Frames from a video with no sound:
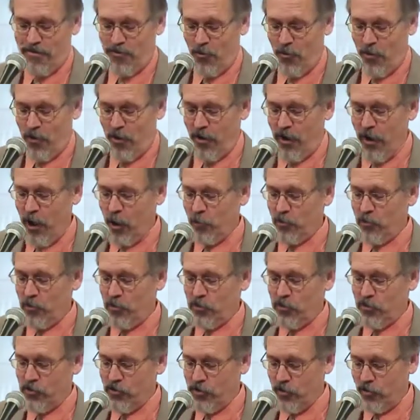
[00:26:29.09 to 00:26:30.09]
or
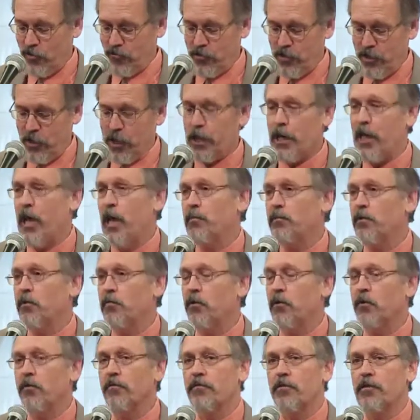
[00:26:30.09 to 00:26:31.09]
helpless children
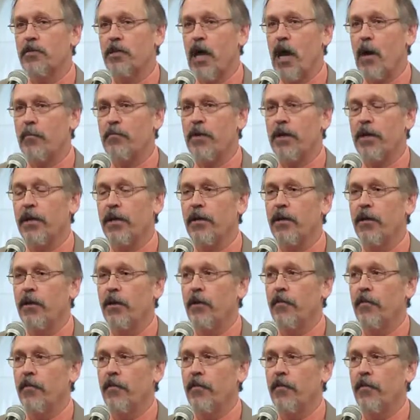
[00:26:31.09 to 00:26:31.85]
incapable of stopping